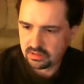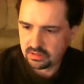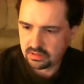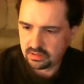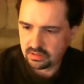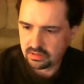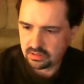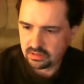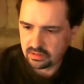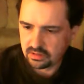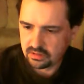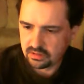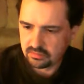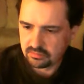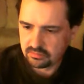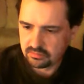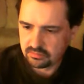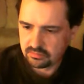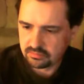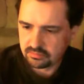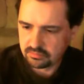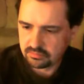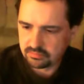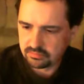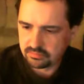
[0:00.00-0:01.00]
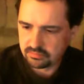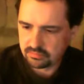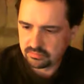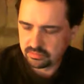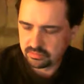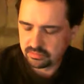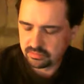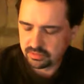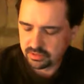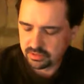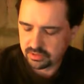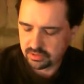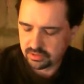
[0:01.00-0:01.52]
Um,
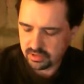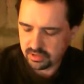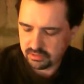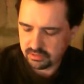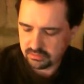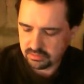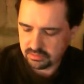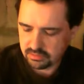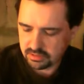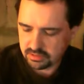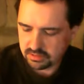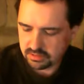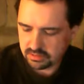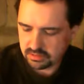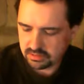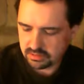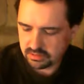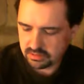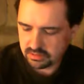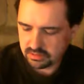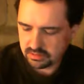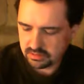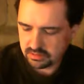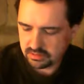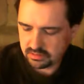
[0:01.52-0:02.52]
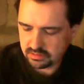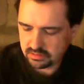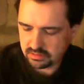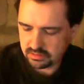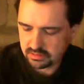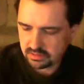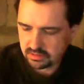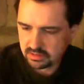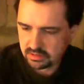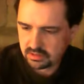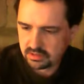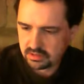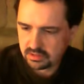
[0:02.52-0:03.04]
brewed in Ireland.
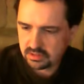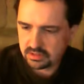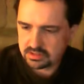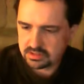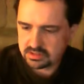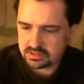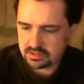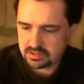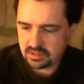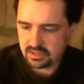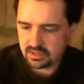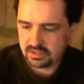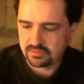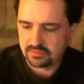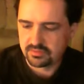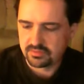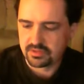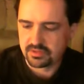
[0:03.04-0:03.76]
It's kind of a